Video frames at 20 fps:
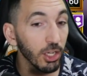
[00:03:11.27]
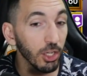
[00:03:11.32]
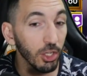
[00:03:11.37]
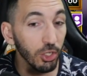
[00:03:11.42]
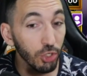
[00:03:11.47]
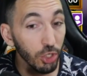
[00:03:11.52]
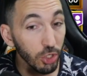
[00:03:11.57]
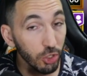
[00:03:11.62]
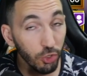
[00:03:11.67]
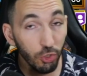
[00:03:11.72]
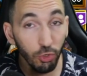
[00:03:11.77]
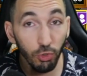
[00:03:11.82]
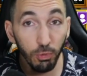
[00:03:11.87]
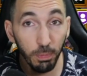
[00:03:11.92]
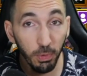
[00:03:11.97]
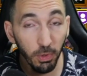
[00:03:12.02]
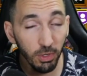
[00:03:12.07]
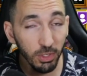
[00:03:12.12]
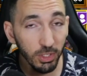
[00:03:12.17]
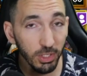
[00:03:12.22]
Just 2
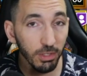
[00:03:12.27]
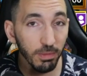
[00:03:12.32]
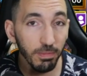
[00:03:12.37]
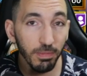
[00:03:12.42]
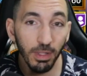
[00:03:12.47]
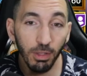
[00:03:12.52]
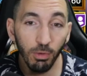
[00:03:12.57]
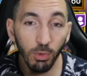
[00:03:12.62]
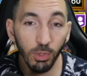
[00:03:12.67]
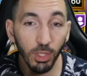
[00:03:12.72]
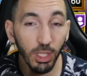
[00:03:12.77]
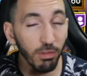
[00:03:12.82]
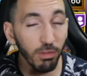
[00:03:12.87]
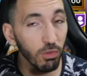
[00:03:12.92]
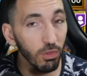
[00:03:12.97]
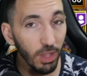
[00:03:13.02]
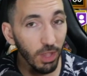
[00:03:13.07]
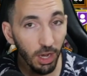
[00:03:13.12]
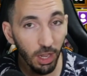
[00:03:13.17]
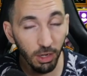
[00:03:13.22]
books will give
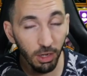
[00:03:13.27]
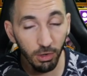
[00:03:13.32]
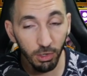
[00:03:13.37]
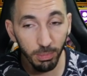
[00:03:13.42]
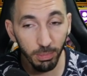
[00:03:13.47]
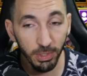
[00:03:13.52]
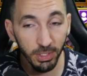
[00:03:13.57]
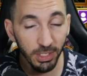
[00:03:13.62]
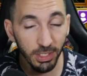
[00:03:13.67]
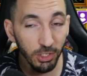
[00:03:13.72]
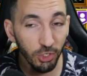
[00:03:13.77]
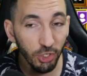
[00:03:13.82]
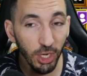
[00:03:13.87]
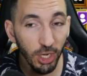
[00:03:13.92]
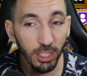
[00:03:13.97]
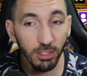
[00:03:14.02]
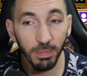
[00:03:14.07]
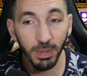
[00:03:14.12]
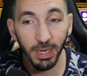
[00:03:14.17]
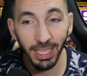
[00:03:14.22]
you that 100%
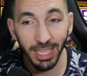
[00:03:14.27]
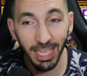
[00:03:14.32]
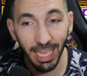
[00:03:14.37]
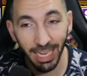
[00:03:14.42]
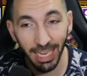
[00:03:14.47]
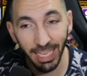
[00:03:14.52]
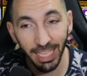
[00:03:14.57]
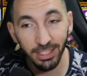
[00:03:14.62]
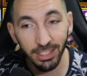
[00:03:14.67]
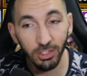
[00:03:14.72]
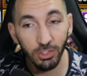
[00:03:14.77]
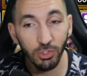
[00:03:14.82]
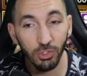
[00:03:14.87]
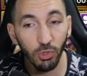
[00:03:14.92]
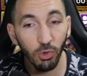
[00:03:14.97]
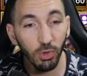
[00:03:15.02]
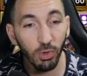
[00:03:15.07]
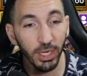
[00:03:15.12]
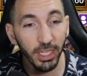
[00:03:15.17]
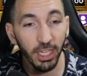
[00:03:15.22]
chance, but again, it's
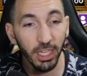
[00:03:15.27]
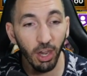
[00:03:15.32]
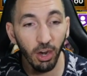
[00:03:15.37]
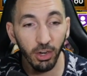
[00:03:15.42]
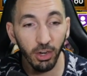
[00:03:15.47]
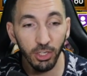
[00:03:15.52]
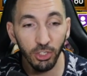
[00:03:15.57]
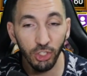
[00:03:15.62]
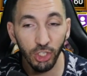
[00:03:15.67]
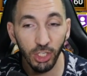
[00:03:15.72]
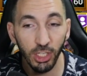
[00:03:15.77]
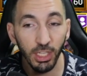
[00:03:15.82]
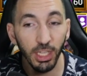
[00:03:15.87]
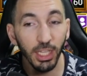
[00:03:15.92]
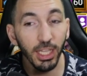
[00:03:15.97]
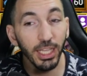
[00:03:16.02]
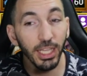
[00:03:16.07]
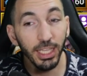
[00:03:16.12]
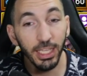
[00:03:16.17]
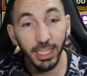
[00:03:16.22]
totally RNG.
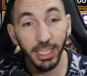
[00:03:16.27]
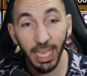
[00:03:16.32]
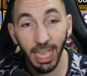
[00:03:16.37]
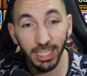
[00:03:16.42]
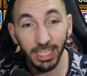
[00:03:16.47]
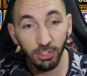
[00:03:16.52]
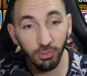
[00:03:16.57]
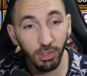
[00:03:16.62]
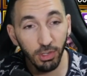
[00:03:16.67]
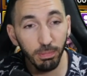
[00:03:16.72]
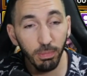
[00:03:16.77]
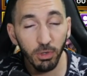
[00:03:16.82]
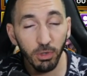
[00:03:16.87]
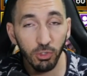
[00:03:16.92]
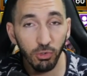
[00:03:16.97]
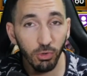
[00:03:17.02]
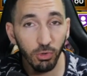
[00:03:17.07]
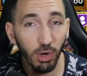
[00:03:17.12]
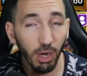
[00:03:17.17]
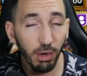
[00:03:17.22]
He has 3
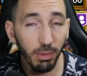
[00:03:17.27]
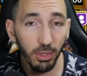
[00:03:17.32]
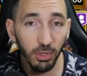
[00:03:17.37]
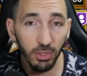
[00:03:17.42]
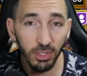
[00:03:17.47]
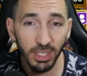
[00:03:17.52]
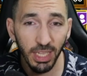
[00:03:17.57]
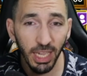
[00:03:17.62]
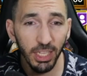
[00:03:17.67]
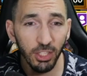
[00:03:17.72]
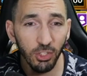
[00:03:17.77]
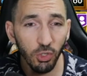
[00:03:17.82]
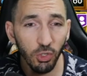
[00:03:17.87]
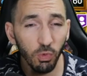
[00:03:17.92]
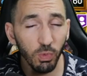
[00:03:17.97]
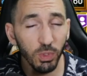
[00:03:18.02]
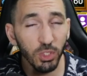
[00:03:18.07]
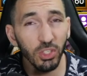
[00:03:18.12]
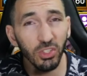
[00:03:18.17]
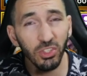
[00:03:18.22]
books requirement. He's A2,
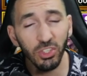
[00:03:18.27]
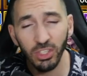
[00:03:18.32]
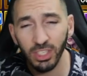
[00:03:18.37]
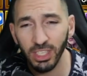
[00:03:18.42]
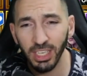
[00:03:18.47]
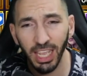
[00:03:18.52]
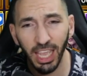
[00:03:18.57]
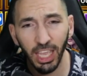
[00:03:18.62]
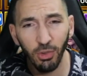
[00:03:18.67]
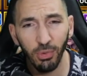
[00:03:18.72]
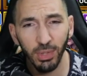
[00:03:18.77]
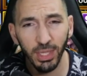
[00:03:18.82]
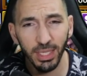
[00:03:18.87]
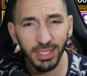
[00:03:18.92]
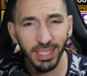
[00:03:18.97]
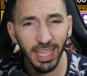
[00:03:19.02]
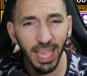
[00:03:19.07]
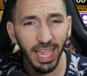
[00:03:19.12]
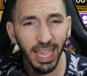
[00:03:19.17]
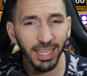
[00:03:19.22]
which is just an AoE
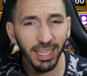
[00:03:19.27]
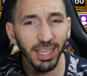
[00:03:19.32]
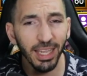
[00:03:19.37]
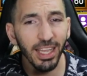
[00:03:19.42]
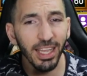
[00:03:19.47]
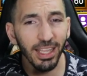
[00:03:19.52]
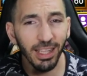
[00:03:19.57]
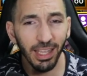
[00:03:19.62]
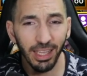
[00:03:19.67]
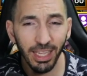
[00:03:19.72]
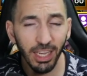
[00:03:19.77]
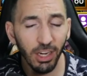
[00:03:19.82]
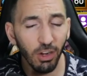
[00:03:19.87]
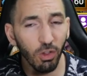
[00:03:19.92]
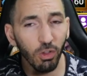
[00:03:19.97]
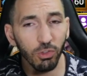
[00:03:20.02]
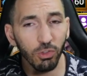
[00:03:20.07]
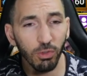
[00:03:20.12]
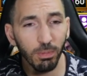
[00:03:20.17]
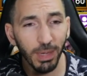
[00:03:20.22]
attack that can
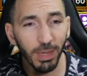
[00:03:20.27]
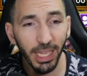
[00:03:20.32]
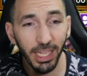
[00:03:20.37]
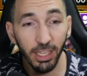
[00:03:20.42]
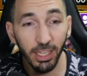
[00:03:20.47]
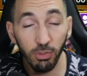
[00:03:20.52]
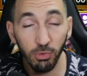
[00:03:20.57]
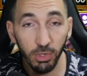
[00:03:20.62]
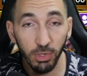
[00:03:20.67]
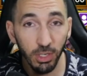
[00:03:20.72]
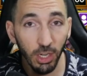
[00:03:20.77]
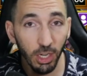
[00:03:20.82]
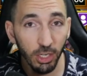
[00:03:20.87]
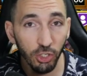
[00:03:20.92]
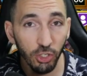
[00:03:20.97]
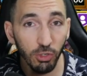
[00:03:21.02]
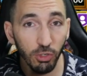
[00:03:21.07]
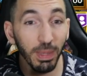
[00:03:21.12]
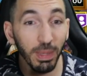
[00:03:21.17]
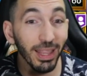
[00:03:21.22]
also apply heal
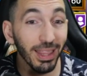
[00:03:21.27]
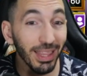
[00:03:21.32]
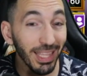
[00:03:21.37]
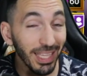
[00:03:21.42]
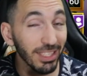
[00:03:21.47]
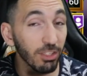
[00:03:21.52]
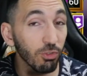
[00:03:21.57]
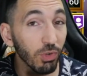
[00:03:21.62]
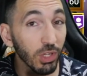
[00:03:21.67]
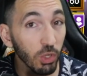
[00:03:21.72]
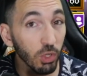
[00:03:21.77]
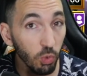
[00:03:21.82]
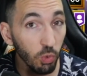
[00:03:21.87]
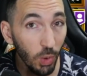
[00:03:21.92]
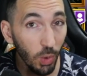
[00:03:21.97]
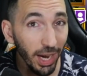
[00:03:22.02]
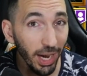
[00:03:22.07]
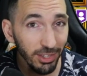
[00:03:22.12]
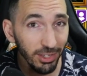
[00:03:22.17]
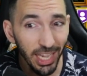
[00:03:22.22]
reduction, but this
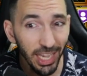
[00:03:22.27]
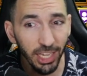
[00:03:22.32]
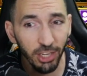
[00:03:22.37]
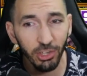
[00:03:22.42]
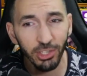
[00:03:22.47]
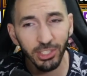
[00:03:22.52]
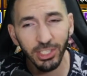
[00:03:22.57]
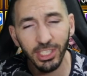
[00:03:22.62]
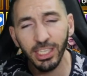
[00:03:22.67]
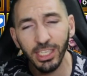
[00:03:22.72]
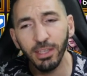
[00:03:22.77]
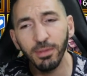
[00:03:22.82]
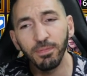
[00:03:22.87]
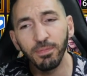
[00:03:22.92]
requires accuracy.